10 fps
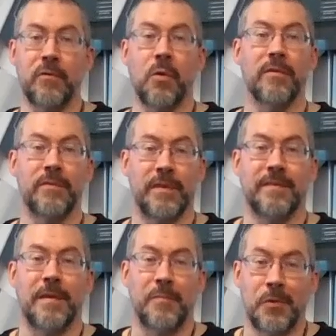of course,
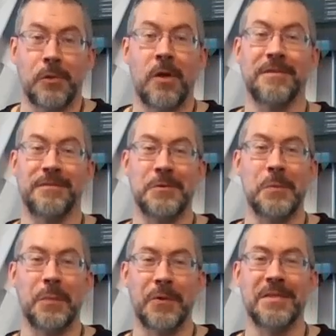except your lungs and
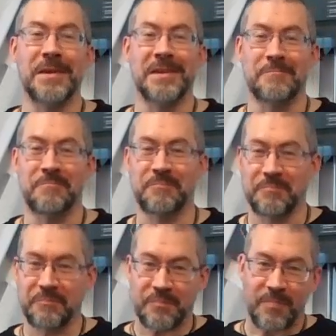your breathing.
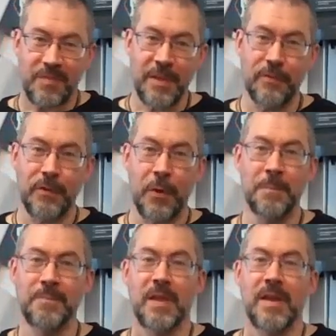
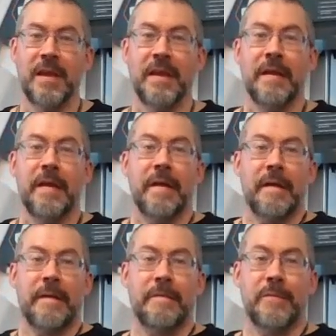So
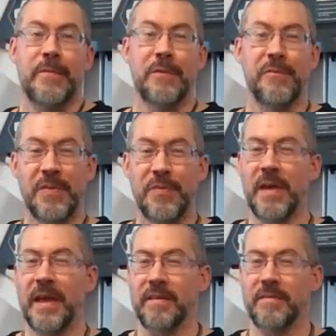the fifth
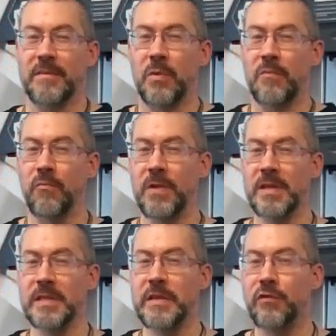thing that we
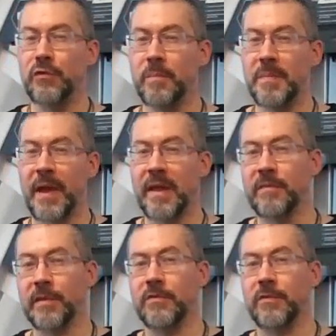really should be paying
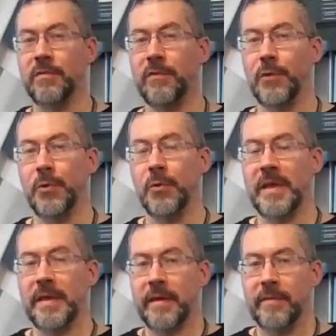attention to
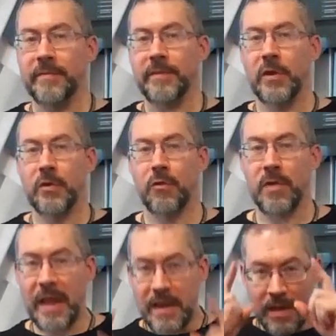is
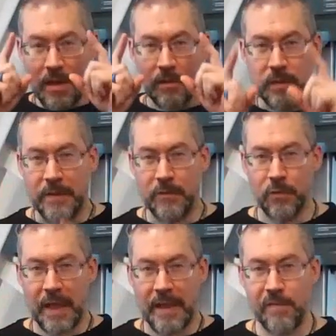creating a
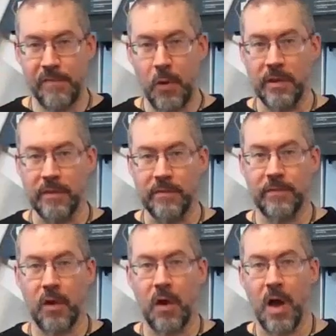laser-like
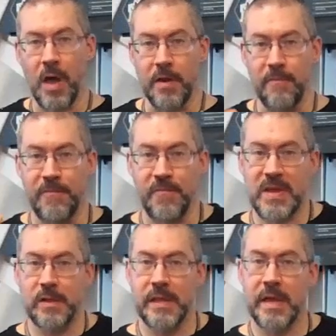focus on
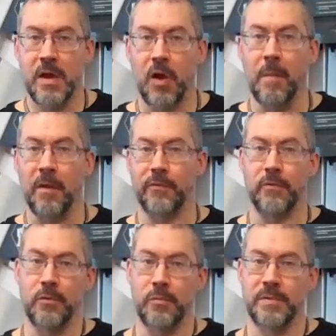feeling our muscle
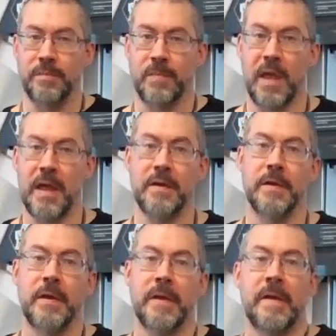group. And